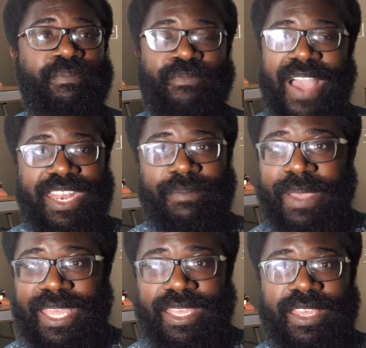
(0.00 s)
Van de
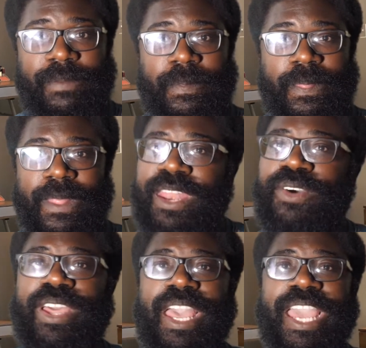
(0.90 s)
Beek, and
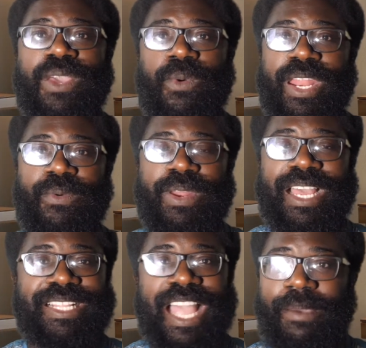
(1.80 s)
don't get anyone. And we're
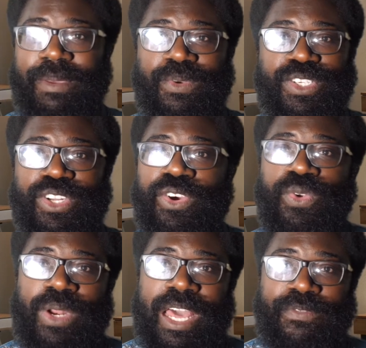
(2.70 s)
like, damn it, we should have gone
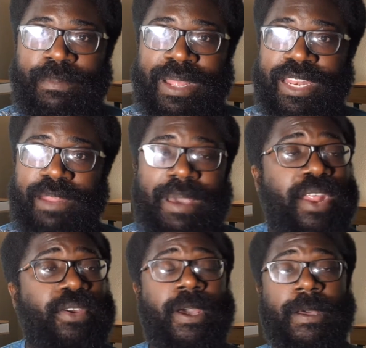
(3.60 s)
all out for Bellingham. I
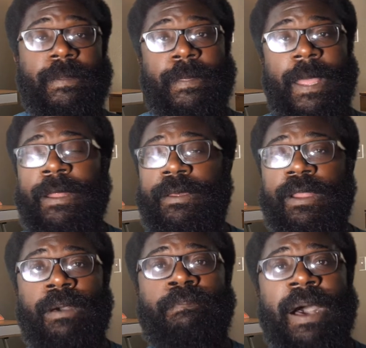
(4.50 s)
don't know.
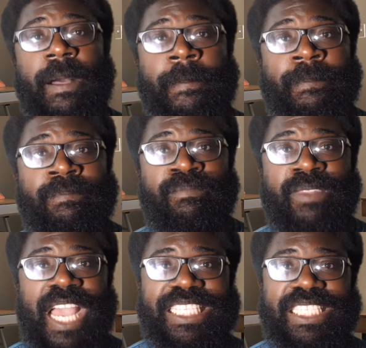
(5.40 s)
But
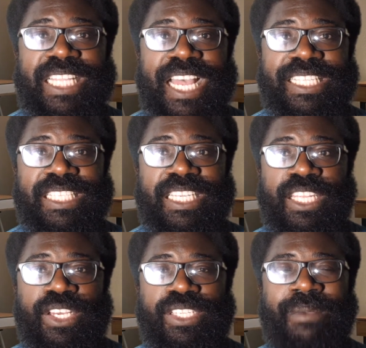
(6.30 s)
as it stands,
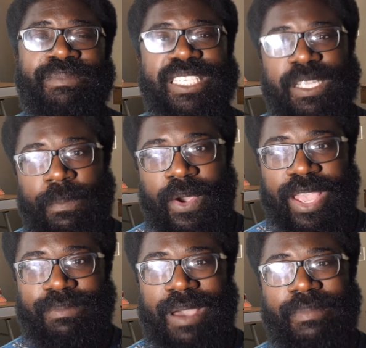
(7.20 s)
you know, I'm
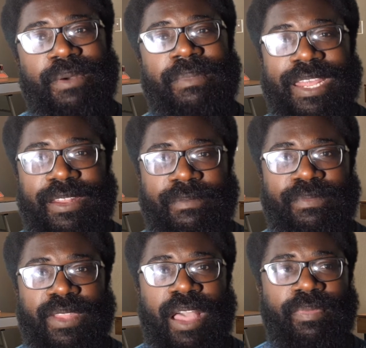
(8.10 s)
disappointed, but I'm
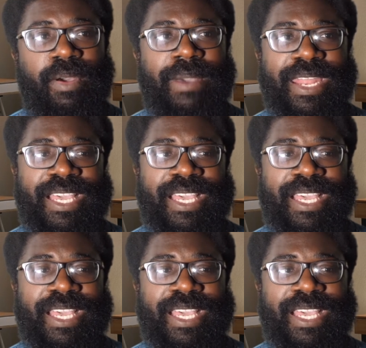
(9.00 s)
not mad.